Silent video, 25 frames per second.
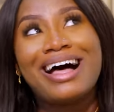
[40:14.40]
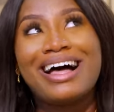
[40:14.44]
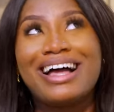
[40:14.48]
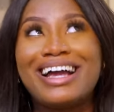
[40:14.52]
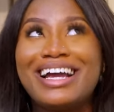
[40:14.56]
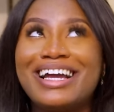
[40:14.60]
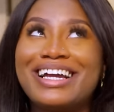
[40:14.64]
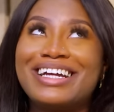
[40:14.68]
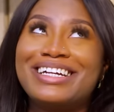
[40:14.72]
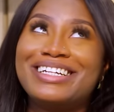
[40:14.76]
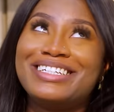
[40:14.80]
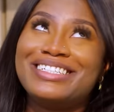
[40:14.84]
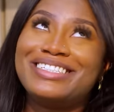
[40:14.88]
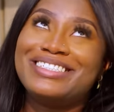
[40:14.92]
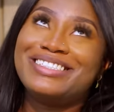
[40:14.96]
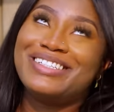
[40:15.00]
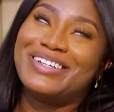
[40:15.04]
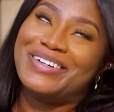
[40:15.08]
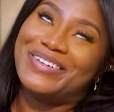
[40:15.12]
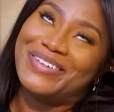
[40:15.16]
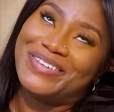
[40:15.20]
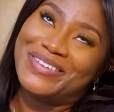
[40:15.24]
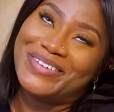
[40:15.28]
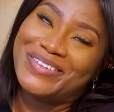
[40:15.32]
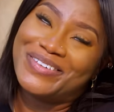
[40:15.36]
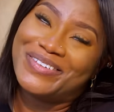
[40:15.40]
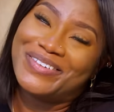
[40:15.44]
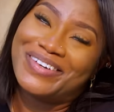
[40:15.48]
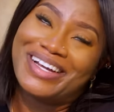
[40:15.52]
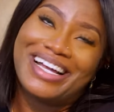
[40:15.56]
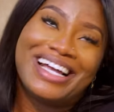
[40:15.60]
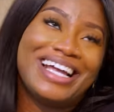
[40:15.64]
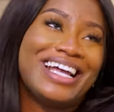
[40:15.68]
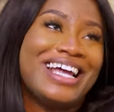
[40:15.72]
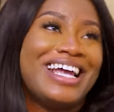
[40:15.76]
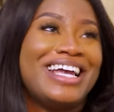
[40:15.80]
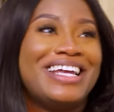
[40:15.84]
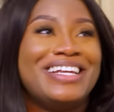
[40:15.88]
Thank you so much.
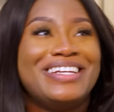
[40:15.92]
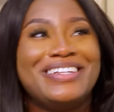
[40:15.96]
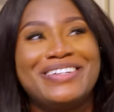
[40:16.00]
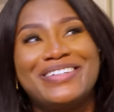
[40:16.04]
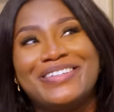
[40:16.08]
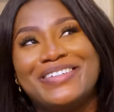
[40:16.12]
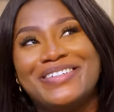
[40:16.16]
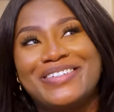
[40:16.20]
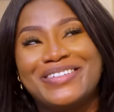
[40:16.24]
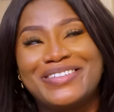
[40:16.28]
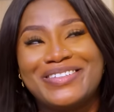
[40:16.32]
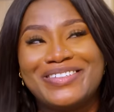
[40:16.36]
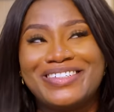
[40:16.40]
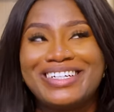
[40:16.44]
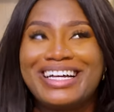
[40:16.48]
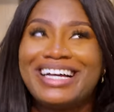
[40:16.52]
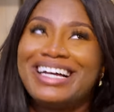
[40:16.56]
I appreciate